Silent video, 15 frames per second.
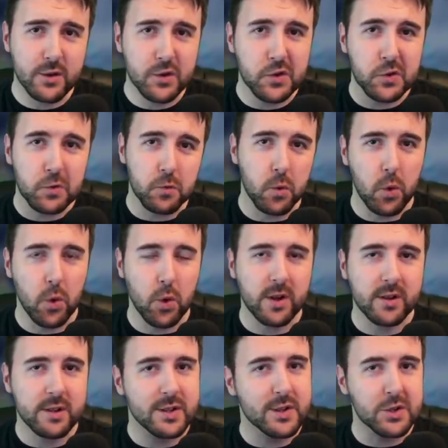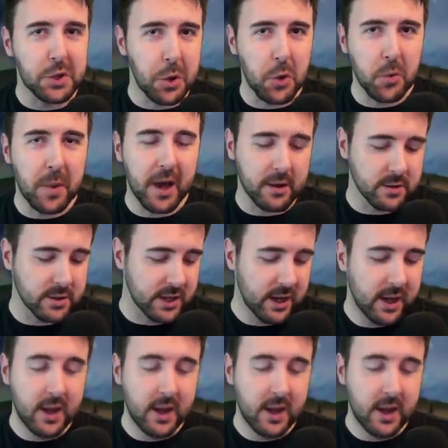Skrorg Snowpelt.